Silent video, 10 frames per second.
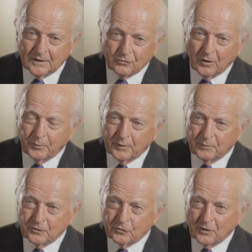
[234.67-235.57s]
Trump
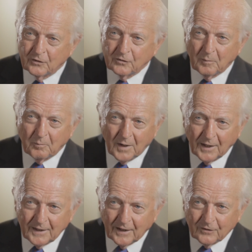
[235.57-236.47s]
administration,
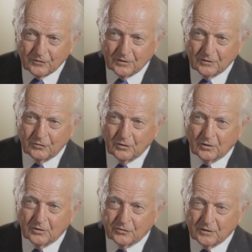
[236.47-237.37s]
my guess is you're
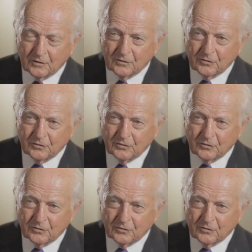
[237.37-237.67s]
going to start